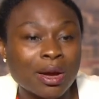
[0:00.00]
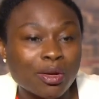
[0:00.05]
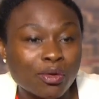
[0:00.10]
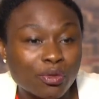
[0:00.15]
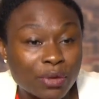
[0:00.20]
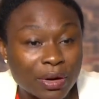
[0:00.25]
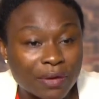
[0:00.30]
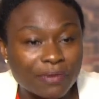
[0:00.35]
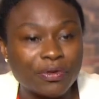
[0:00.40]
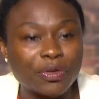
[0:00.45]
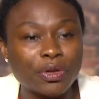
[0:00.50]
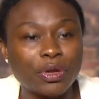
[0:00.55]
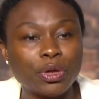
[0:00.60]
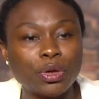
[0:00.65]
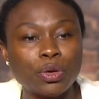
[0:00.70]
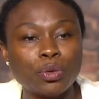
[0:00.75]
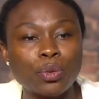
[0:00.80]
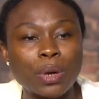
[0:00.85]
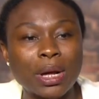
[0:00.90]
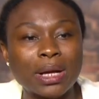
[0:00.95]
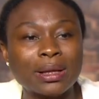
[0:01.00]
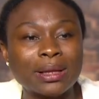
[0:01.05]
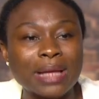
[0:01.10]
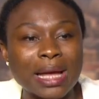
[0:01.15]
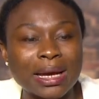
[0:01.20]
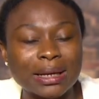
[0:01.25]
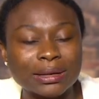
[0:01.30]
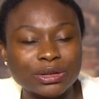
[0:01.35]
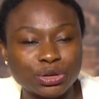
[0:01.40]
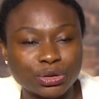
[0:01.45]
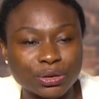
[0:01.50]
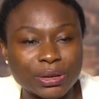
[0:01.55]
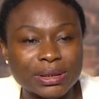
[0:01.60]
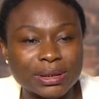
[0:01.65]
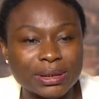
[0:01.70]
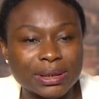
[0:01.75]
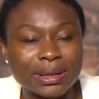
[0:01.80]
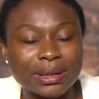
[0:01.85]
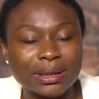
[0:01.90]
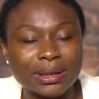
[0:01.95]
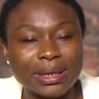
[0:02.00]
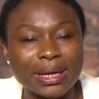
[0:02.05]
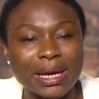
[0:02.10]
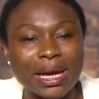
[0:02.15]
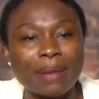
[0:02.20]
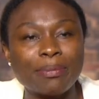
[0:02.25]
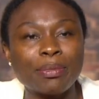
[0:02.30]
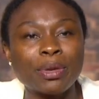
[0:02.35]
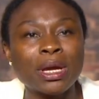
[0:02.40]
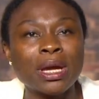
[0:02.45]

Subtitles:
revenue while addressing the gap.